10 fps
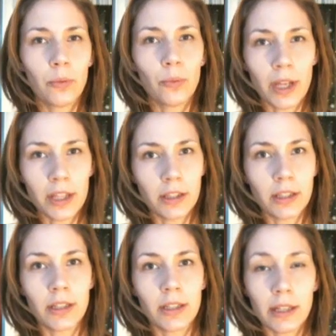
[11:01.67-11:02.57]
where
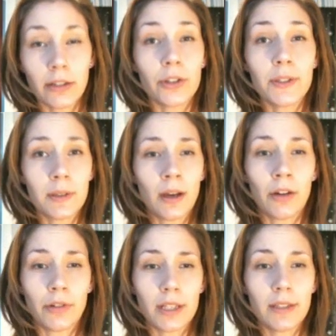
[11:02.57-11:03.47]
the yellow
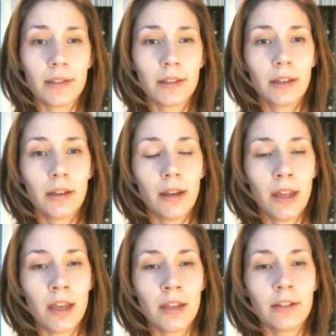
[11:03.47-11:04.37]
star is,
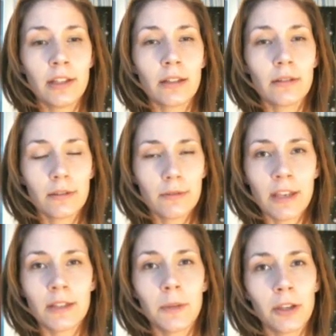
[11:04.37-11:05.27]
and that
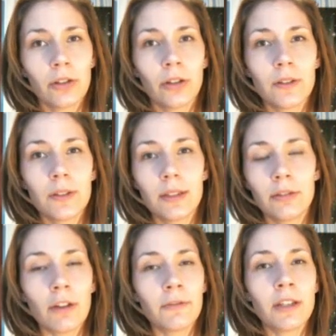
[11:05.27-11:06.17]
is because
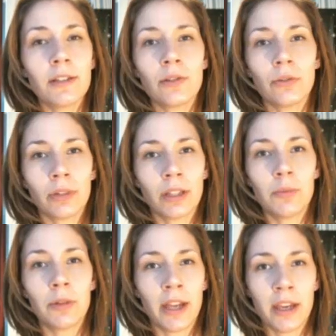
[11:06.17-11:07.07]
gravity is not really
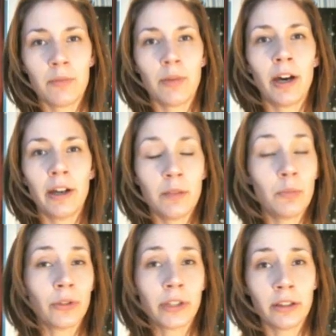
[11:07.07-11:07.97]
playing a part in
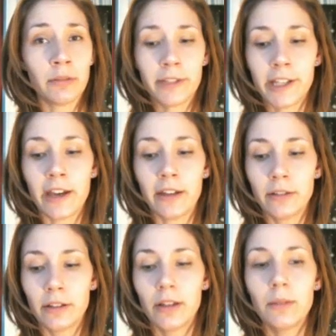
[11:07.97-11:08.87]
pulling them down.
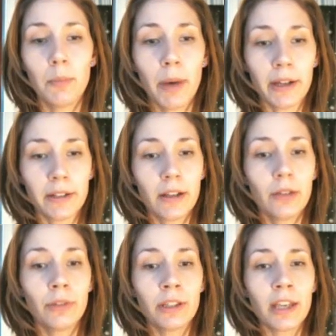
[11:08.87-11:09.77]
But
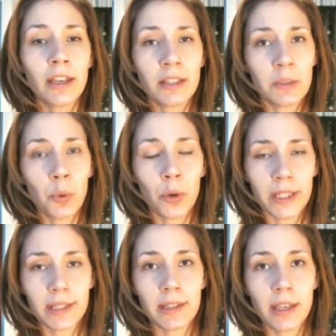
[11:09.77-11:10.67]
when they get to
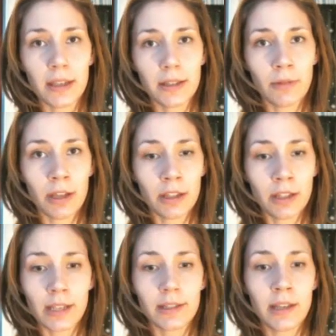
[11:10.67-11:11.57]
point 6, where the
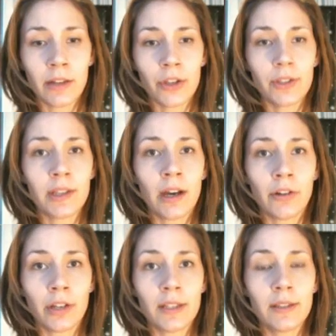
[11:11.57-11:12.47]
next yellow star
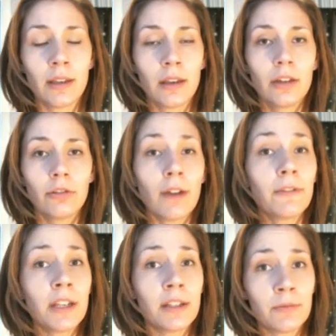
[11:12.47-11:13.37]
is,
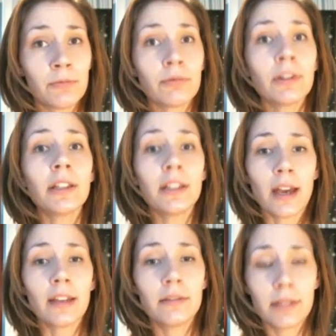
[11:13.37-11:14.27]
gravity has really
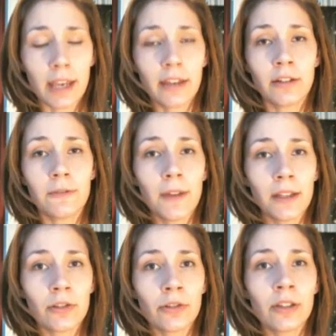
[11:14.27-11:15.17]
taken
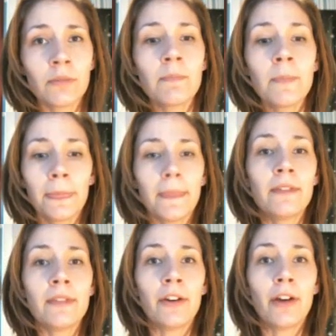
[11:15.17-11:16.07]
effect on them,
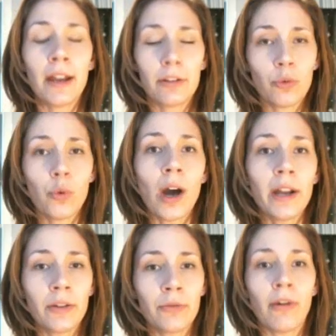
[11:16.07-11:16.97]
and they're at quite
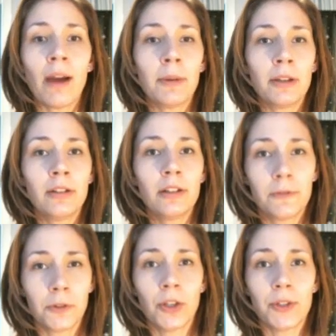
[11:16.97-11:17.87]
a rapid
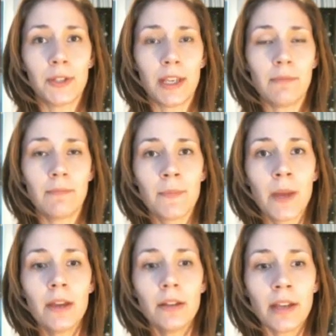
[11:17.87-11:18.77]
velocity.
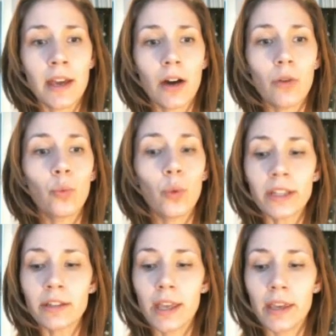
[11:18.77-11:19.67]
Now,
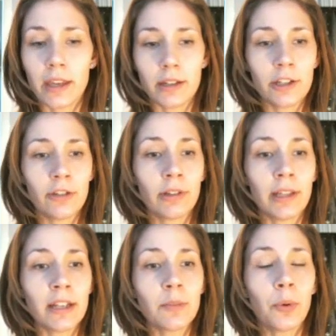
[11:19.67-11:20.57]
when they get to a
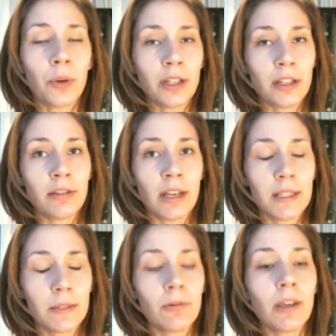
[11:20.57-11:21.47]
later point in that
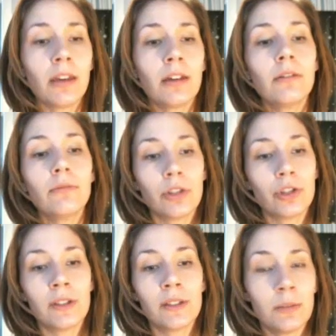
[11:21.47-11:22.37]
swing, which
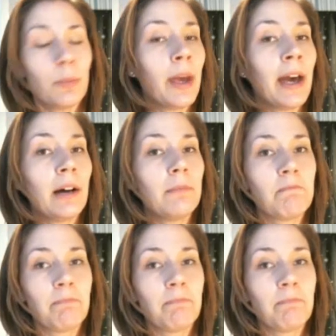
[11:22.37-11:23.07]
is about